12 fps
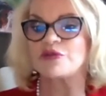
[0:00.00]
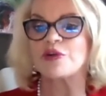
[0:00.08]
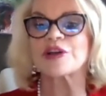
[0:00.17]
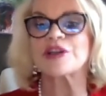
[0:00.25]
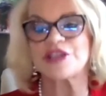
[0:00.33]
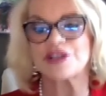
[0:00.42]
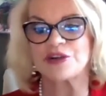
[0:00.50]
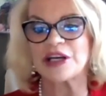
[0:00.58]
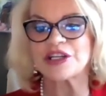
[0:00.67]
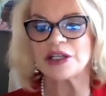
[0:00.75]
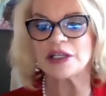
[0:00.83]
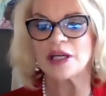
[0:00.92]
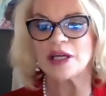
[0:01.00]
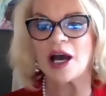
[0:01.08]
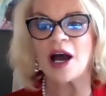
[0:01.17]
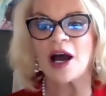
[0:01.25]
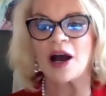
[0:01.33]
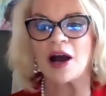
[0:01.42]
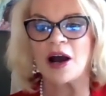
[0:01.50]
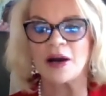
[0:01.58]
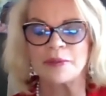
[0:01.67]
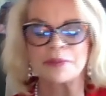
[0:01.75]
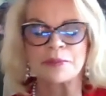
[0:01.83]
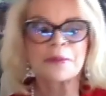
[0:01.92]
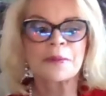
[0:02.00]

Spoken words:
for construction. Um,